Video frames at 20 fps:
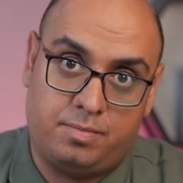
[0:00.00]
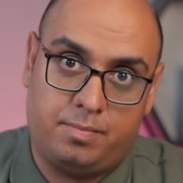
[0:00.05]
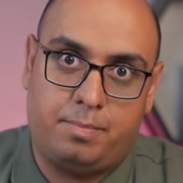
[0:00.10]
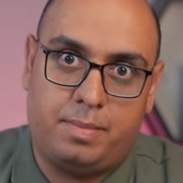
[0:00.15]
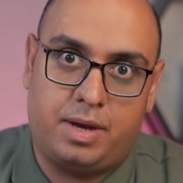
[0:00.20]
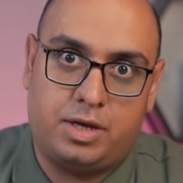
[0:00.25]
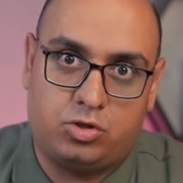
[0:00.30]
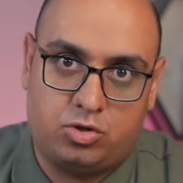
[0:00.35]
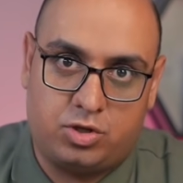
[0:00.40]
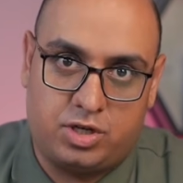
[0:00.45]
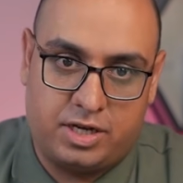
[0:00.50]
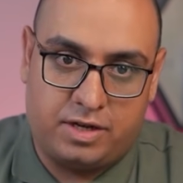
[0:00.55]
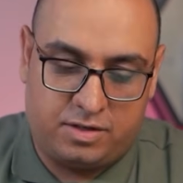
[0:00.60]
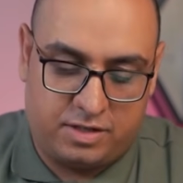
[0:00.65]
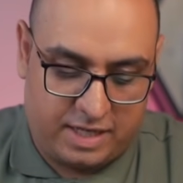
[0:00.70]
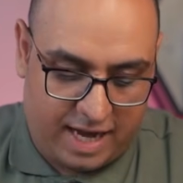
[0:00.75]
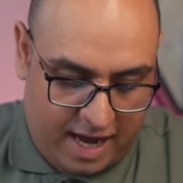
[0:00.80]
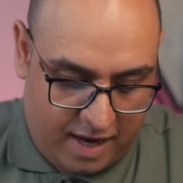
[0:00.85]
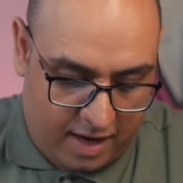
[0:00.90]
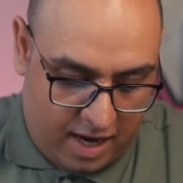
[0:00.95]
Make sure to use
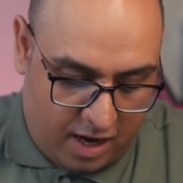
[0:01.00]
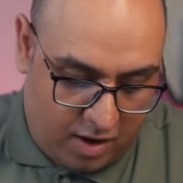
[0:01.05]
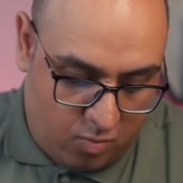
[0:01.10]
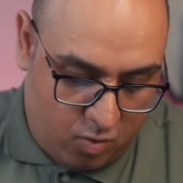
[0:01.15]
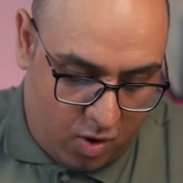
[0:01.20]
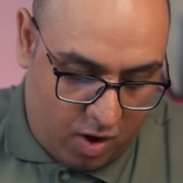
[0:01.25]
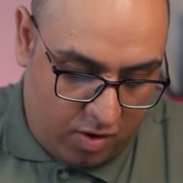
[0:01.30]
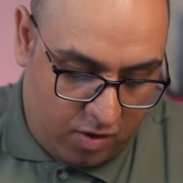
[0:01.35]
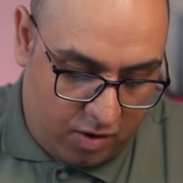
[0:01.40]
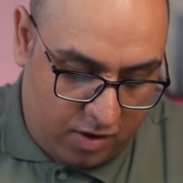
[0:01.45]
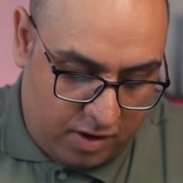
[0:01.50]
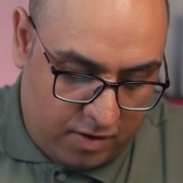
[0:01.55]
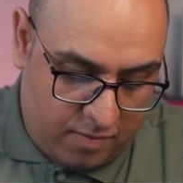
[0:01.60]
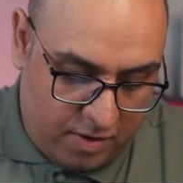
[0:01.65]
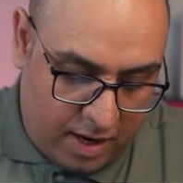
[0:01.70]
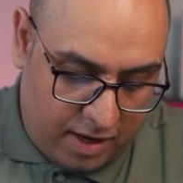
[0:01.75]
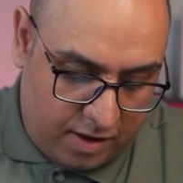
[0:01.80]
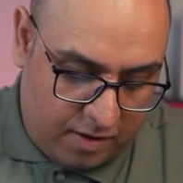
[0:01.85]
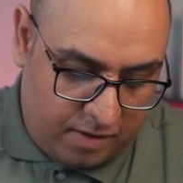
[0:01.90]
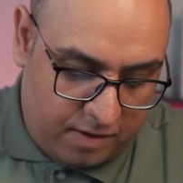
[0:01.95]
that kind of water in the
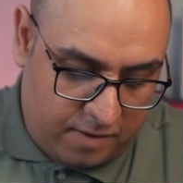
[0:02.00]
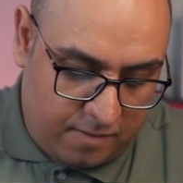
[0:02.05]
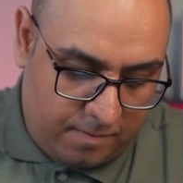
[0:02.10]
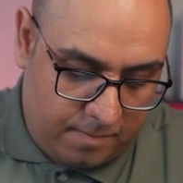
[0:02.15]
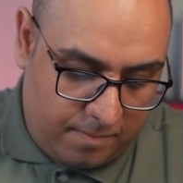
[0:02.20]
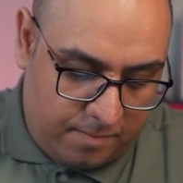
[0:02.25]
device.